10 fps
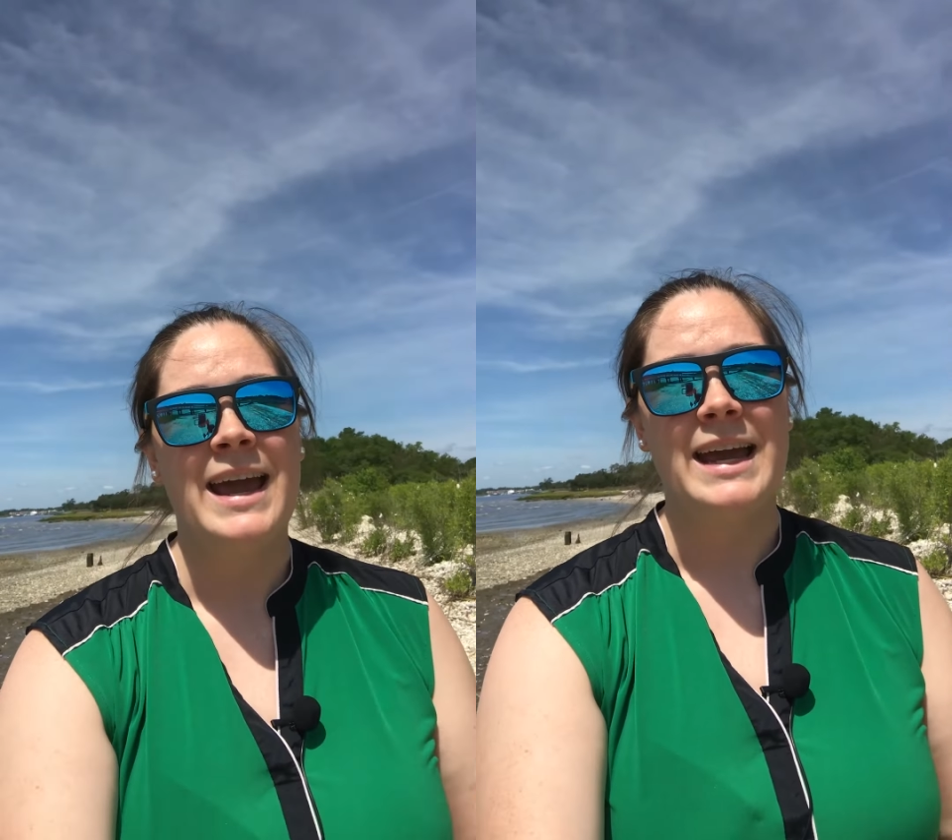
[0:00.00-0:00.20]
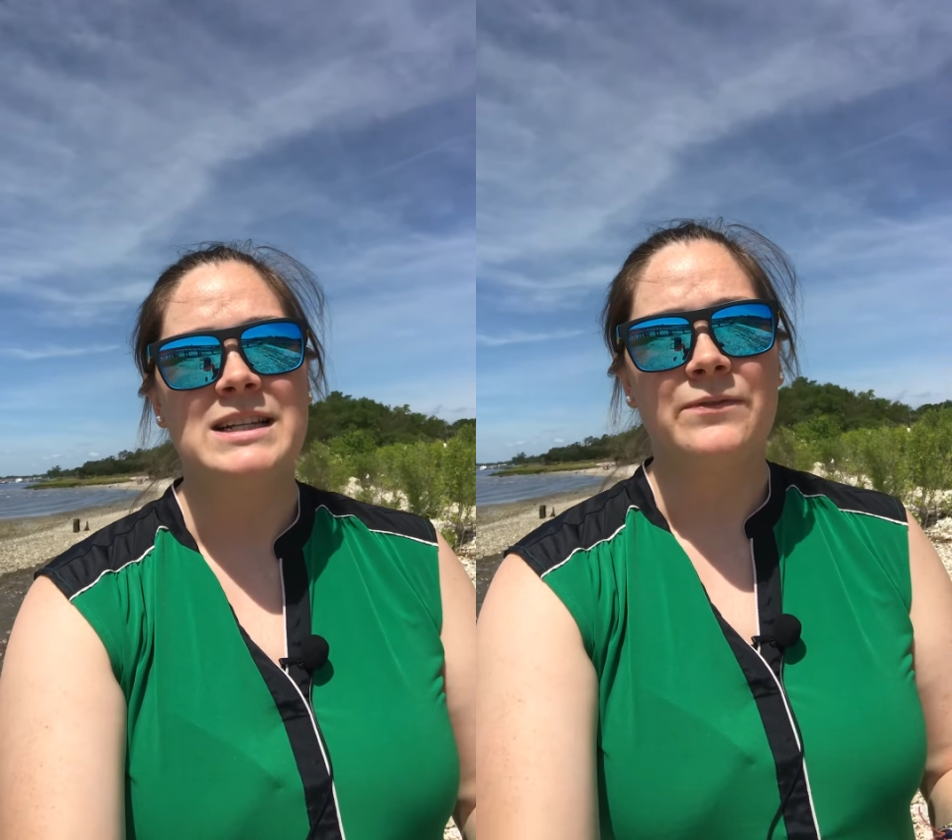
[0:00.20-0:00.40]

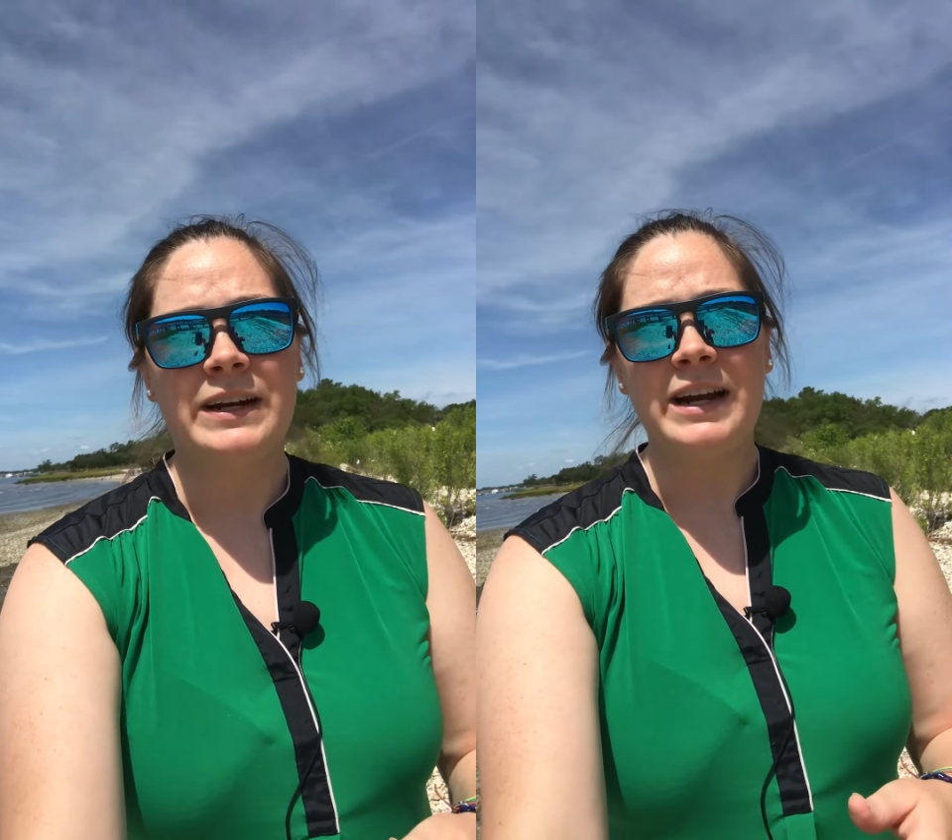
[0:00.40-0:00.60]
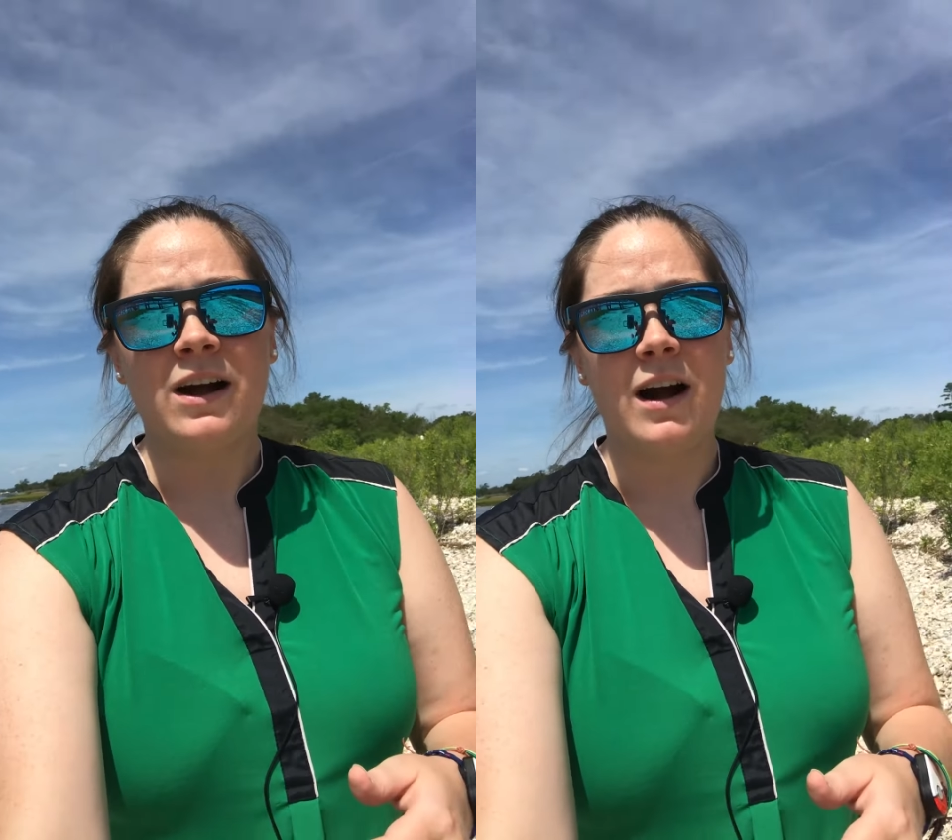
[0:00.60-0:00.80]
it's
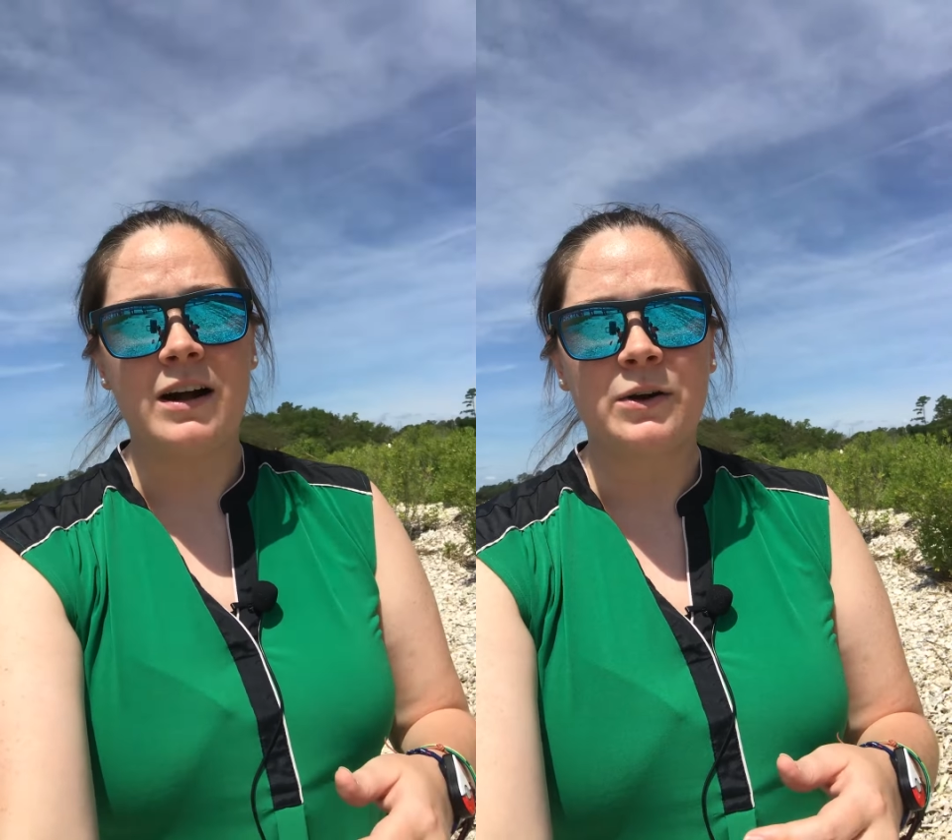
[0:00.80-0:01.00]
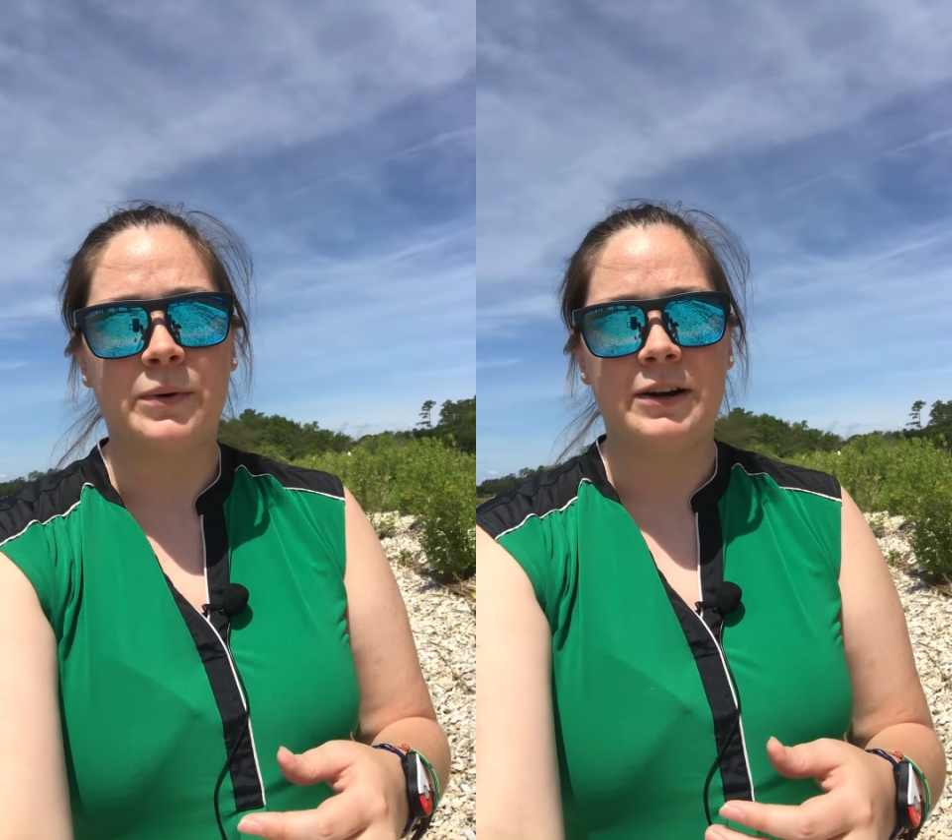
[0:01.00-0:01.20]
very
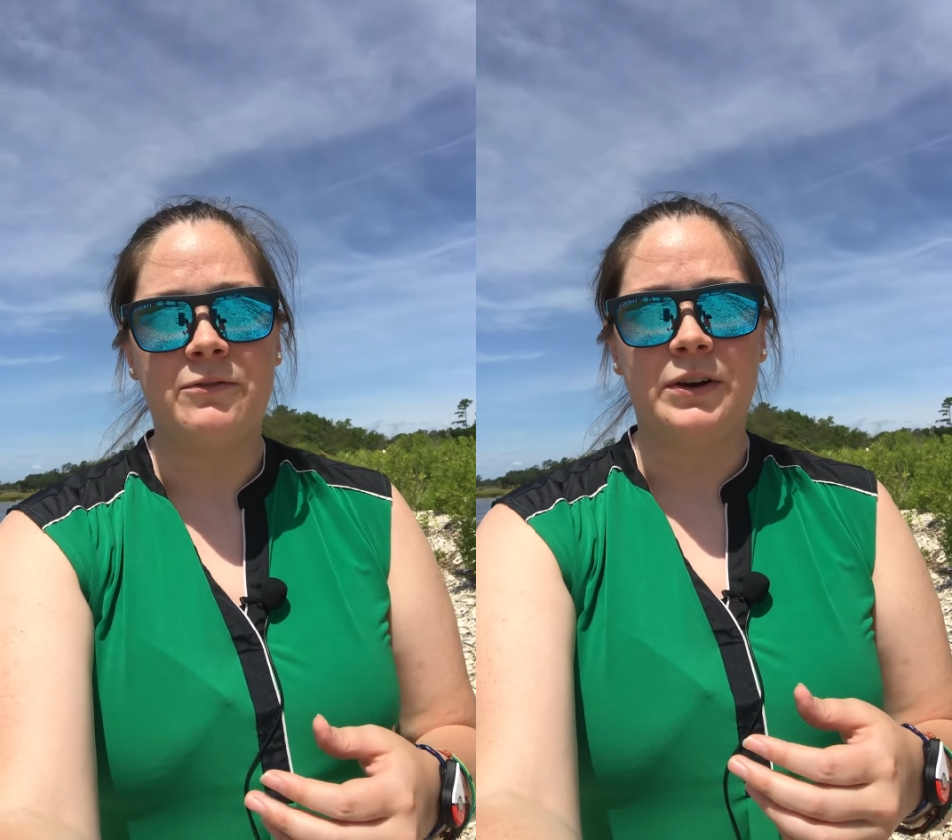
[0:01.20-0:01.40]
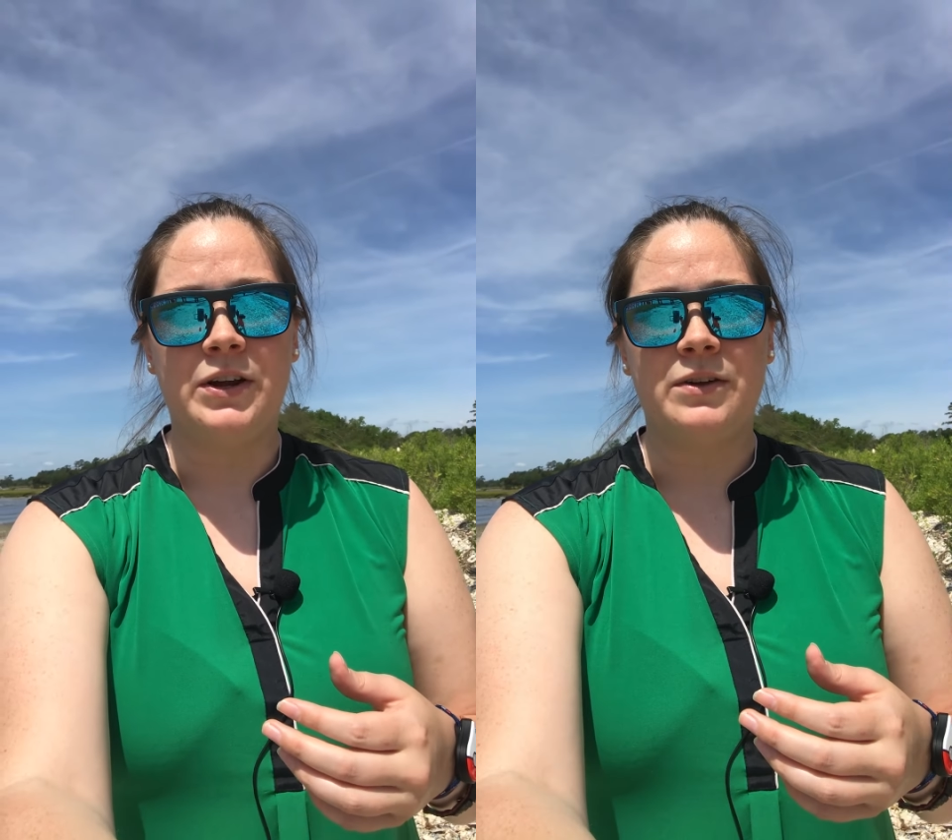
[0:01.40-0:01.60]
awkward
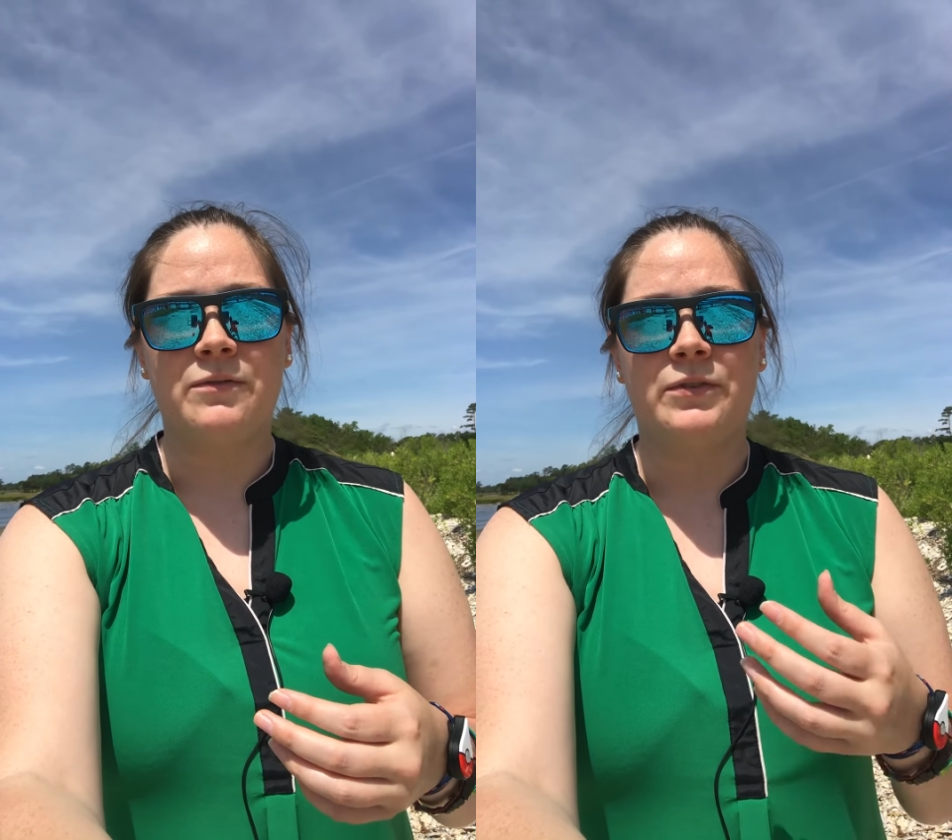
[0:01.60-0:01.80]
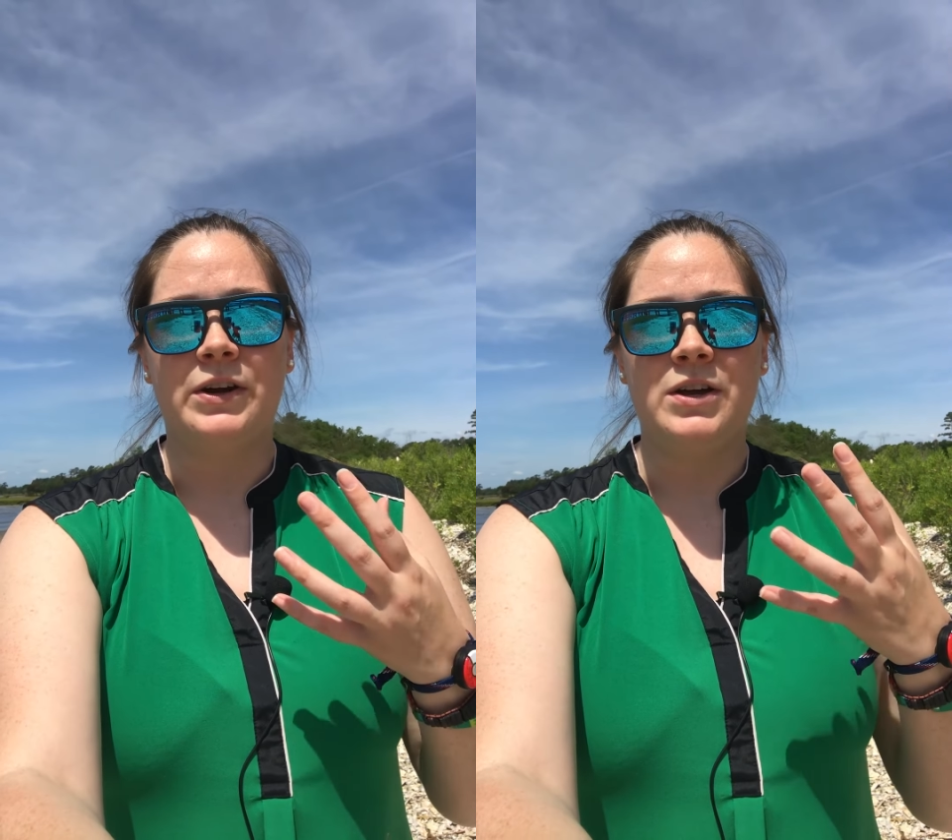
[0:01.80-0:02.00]

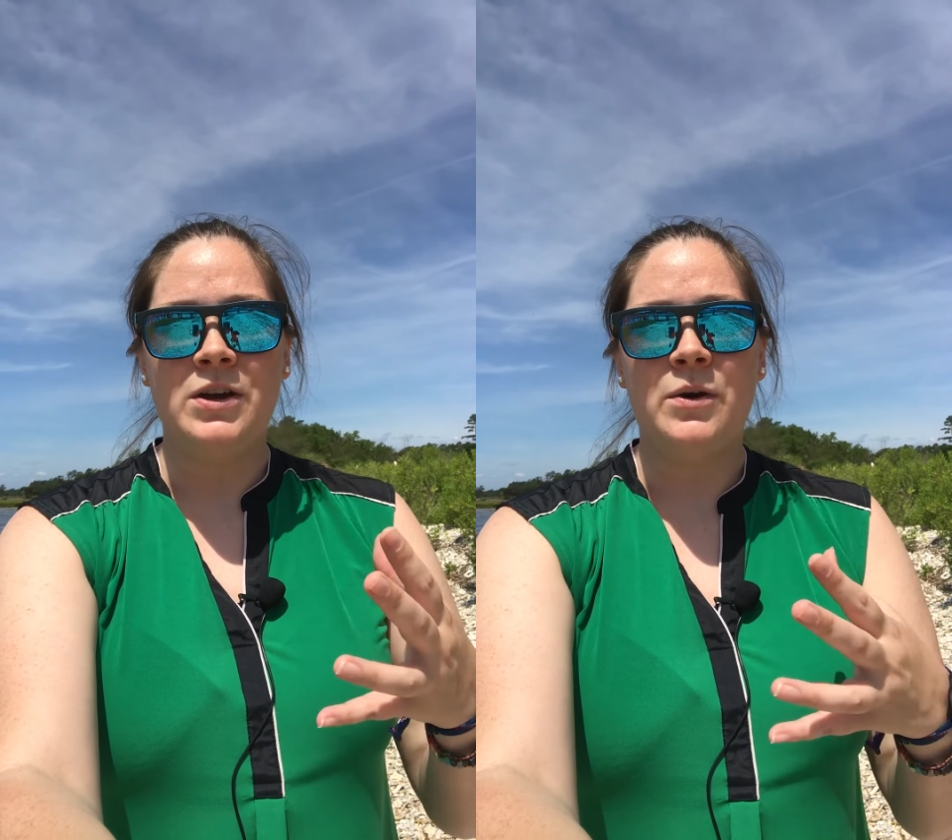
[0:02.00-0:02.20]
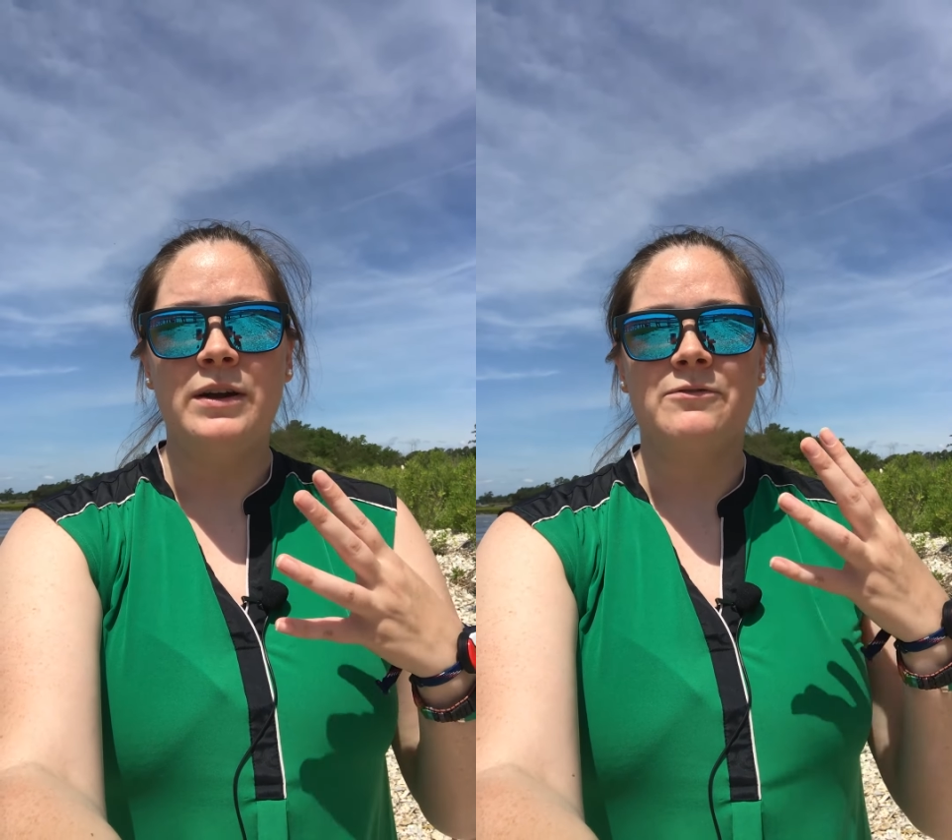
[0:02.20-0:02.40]
for you